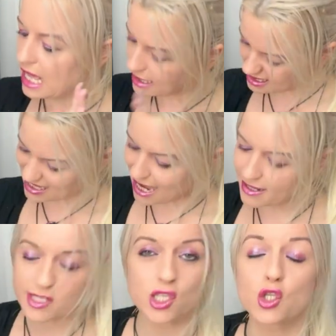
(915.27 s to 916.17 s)
They're
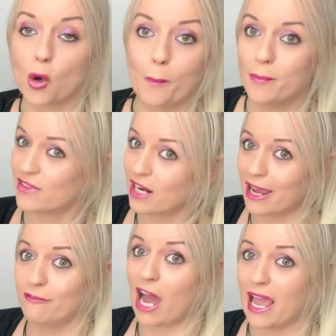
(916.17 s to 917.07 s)
staying stumped. They're
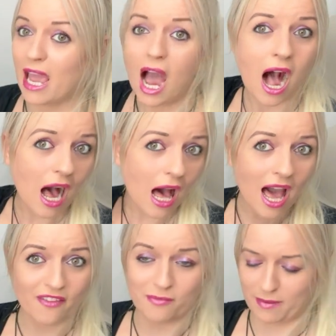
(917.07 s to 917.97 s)
like, right,
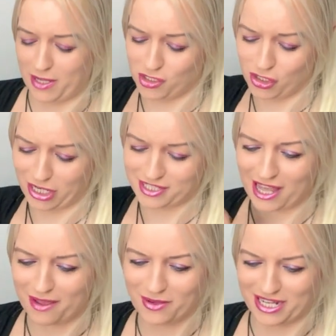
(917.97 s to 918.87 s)
I've made my choice.
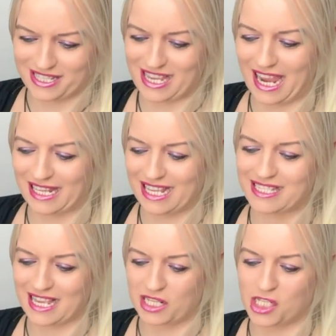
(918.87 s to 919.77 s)
I'm going to stay in this
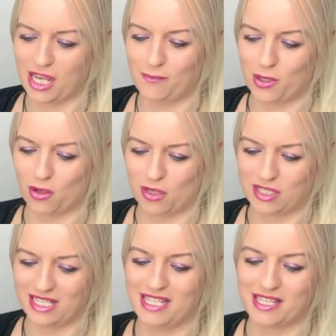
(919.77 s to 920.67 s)
energy
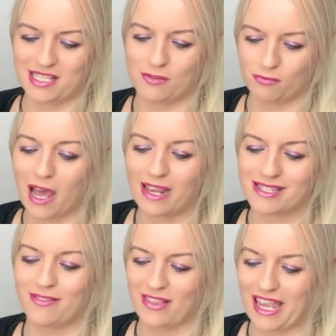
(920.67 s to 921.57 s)
because this is the right
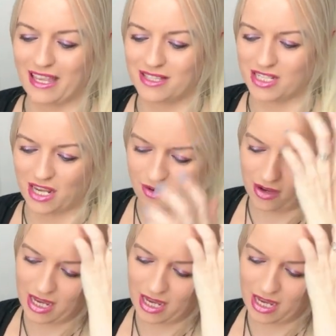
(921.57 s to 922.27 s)
thing to do.